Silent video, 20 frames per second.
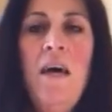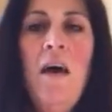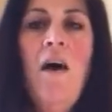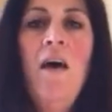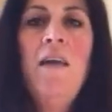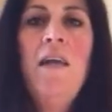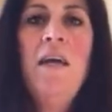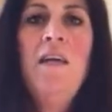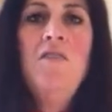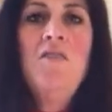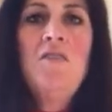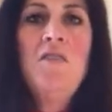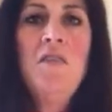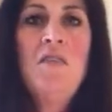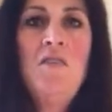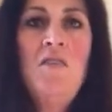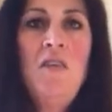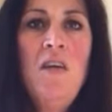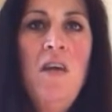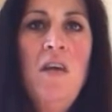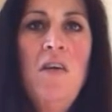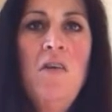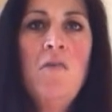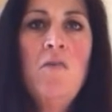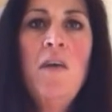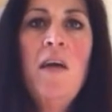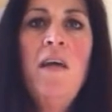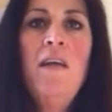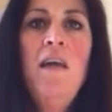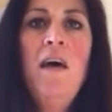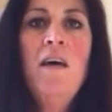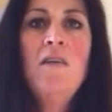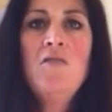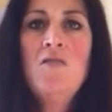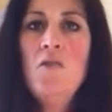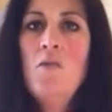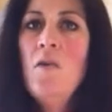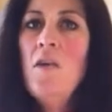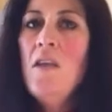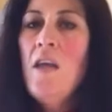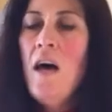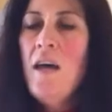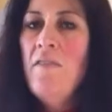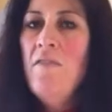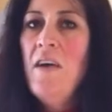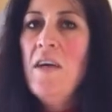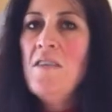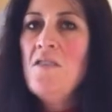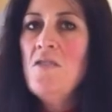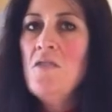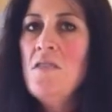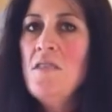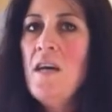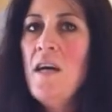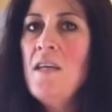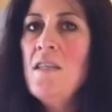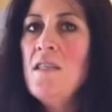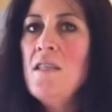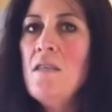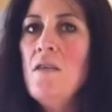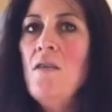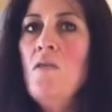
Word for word: On HCG, you cannot do a lot of exercise.